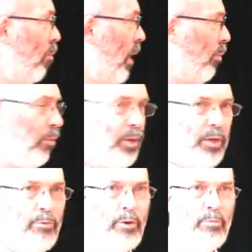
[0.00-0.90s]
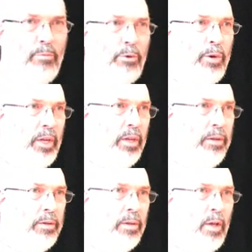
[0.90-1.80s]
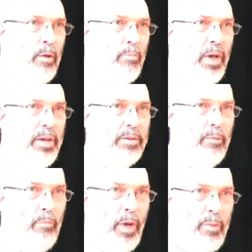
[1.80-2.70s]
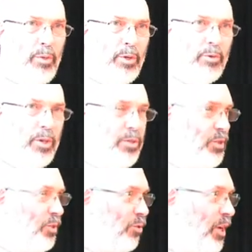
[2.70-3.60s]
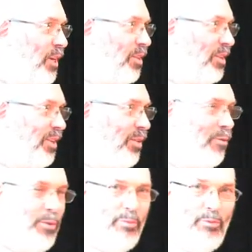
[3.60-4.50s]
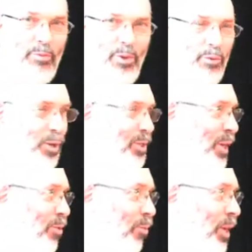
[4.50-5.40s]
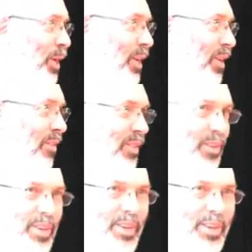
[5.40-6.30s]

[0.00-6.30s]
probably from Greenland, but might be across the strait from what's now Quebec, the